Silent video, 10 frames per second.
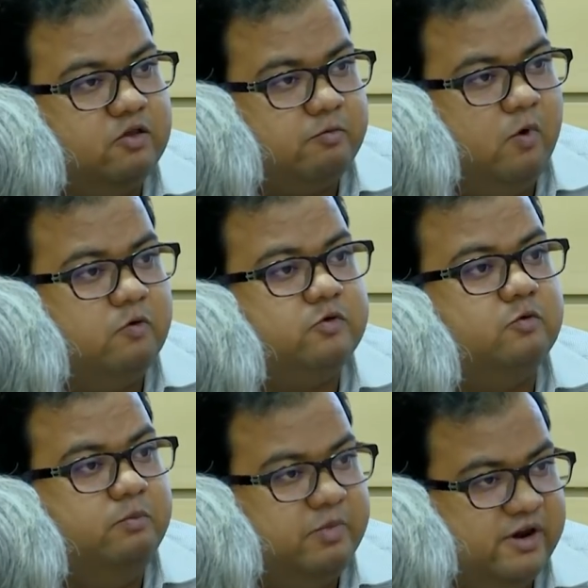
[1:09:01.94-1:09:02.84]
response
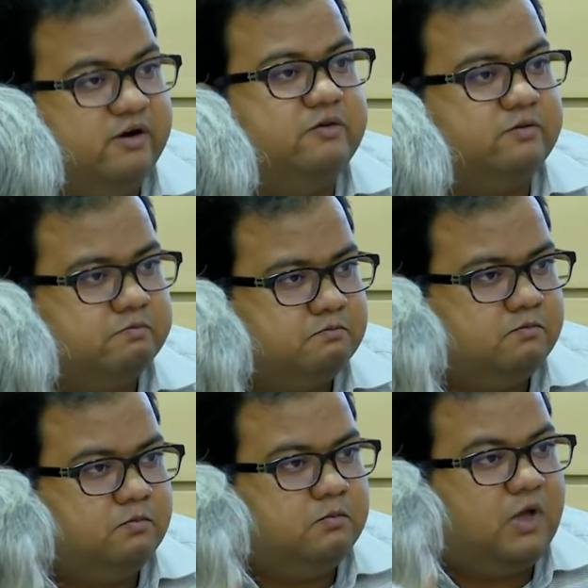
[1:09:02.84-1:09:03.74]
to imperialism,
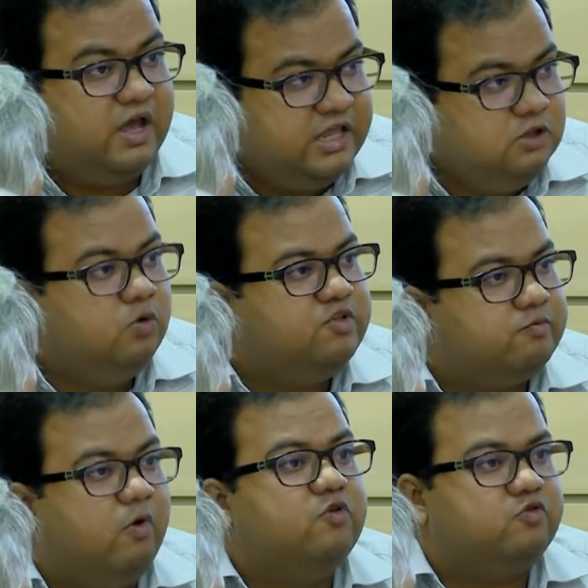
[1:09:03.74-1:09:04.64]
a Hindu
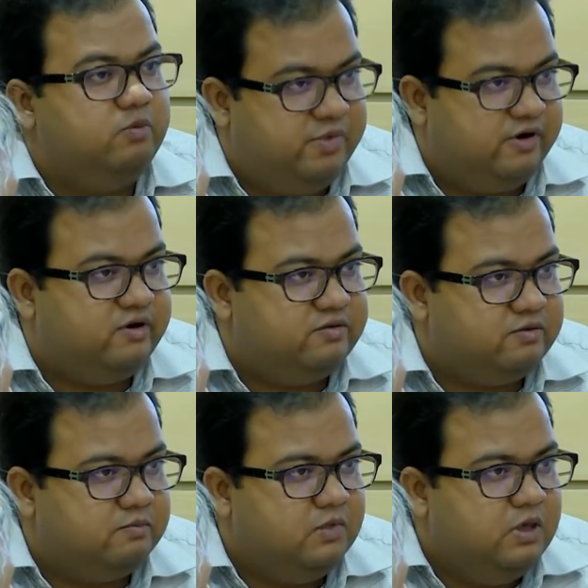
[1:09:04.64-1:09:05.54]
response to
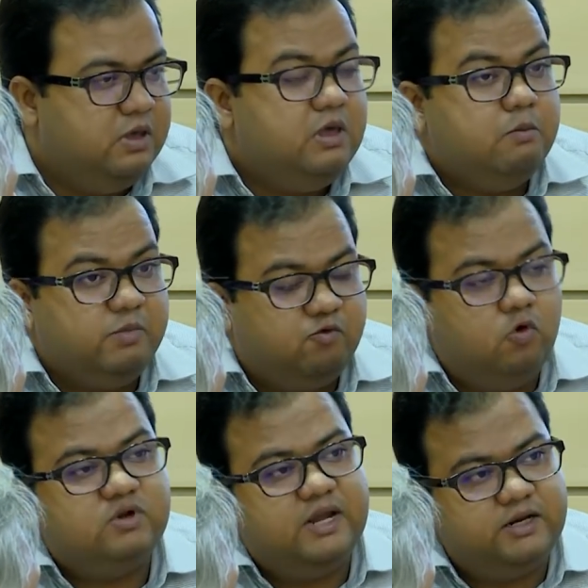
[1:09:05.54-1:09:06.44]
imperialism.
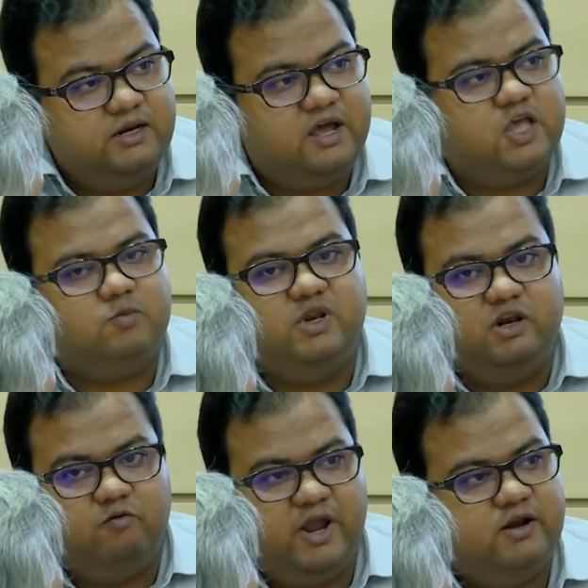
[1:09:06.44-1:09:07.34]
Before that, India has been
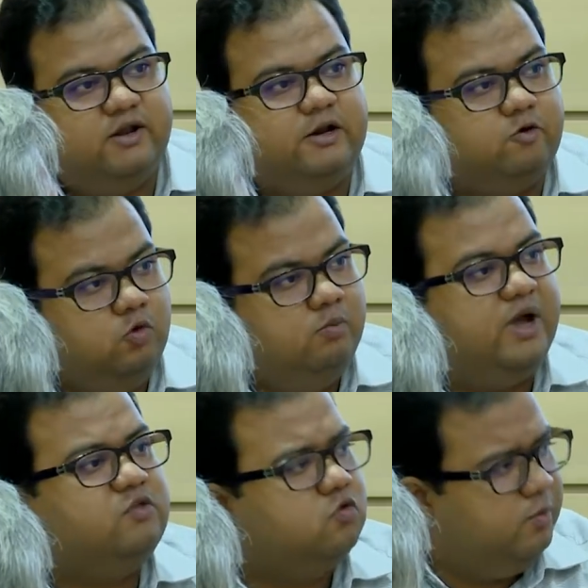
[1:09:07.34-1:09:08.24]
invaded and ruled
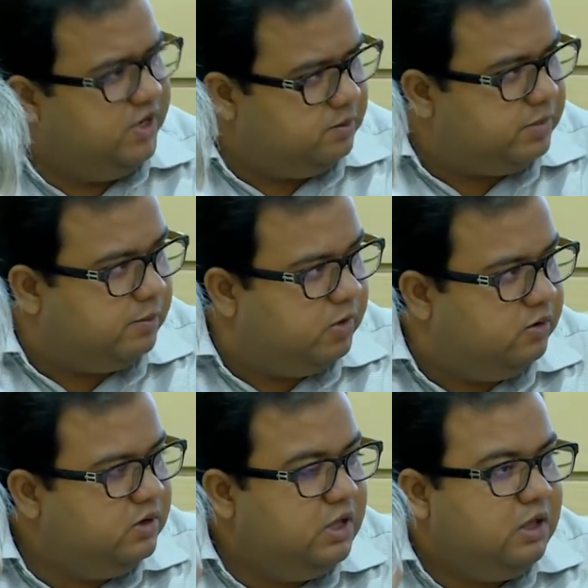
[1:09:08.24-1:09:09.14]
by so many
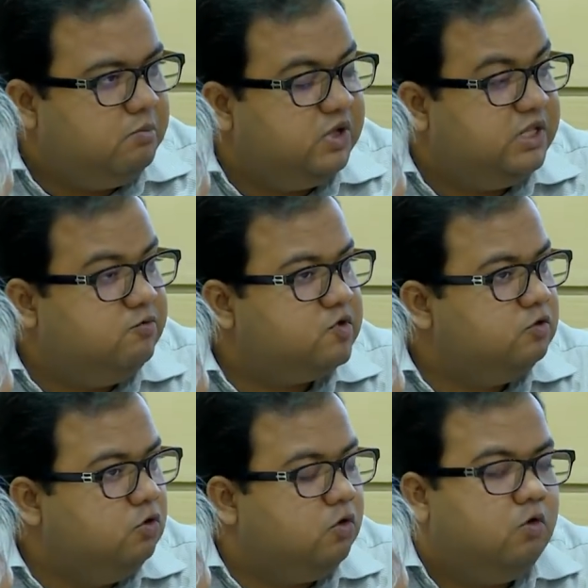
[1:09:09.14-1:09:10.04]
people, but there was
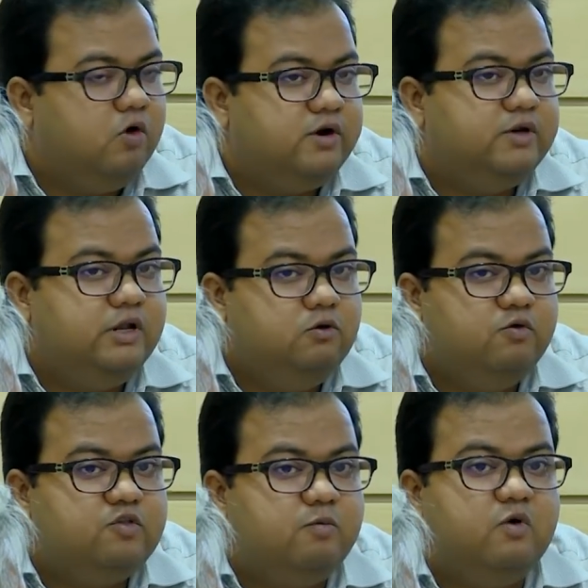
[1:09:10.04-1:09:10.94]
no coherent Hindu
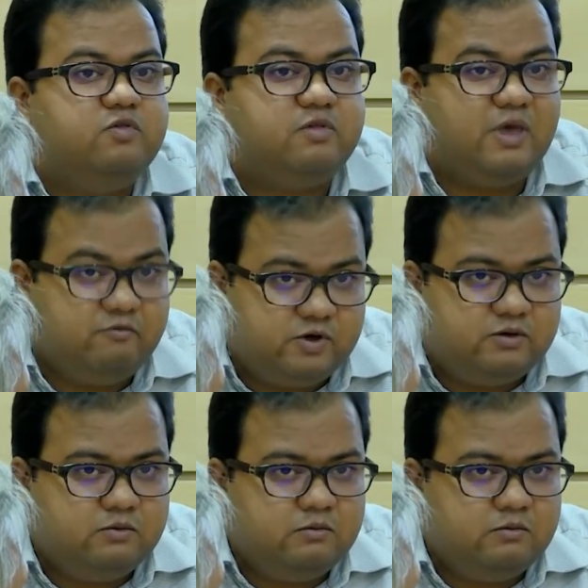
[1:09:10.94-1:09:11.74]
response ever.